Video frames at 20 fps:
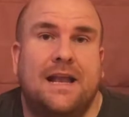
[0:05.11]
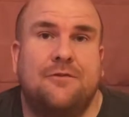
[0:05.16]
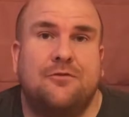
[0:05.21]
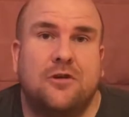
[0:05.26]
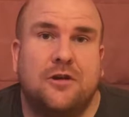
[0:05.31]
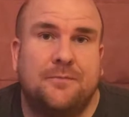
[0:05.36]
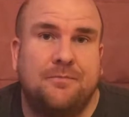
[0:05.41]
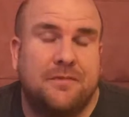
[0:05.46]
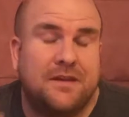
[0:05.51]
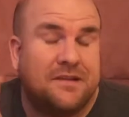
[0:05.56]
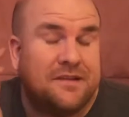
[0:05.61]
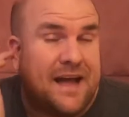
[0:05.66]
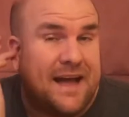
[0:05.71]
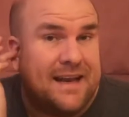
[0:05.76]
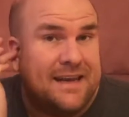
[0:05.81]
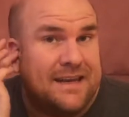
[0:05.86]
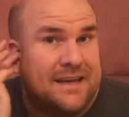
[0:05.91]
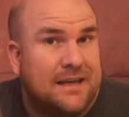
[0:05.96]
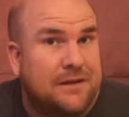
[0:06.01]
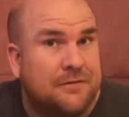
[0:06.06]
everyone, it's
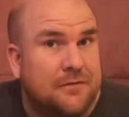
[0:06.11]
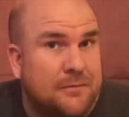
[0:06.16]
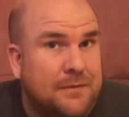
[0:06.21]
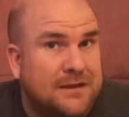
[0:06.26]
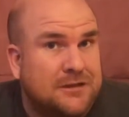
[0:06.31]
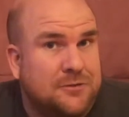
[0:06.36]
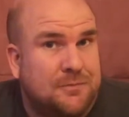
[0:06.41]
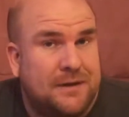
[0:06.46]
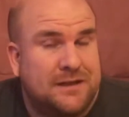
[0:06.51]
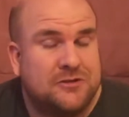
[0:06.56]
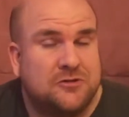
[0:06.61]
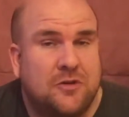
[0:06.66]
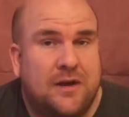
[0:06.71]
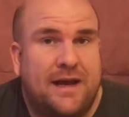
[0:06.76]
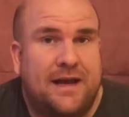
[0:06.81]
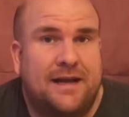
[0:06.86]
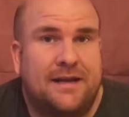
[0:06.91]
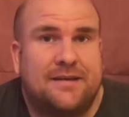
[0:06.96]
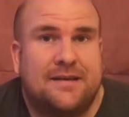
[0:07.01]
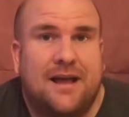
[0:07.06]
Andy from
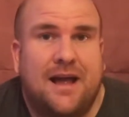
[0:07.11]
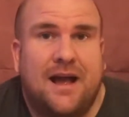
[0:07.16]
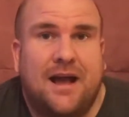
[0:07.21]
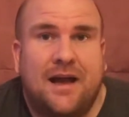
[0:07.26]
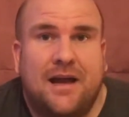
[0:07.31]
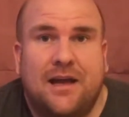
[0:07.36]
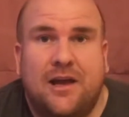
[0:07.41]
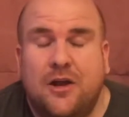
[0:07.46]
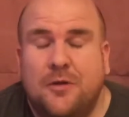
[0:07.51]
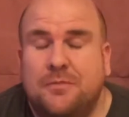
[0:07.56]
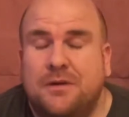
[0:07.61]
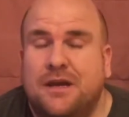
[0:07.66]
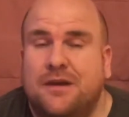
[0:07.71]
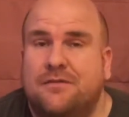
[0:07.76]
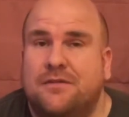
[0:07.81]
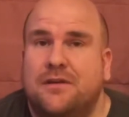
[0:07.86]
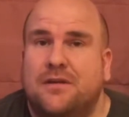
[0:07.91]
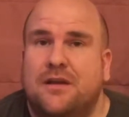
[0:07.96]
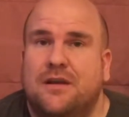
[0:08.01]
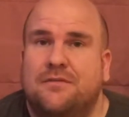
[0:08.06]
electricpetrolhead. I hope you're
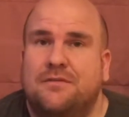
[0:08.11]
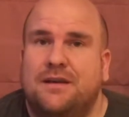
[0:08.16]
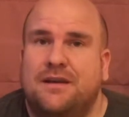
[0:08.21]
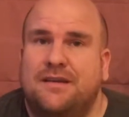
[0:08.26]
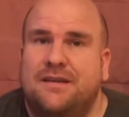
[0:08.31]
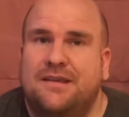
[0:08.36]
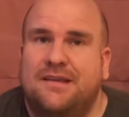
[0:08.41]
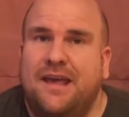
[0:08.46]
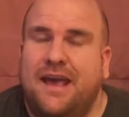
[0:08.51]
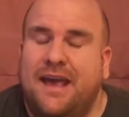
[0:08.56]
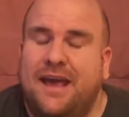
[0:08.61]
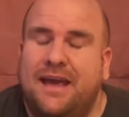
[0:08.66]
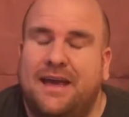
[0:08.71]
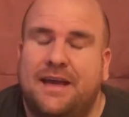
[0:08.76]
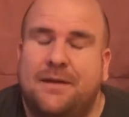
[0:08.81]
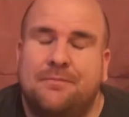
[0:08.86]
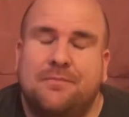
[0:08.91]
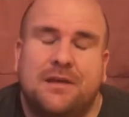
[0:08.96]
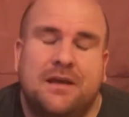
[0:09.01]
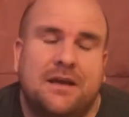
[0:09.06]
having a lovely
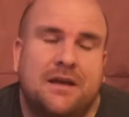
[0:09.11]
day.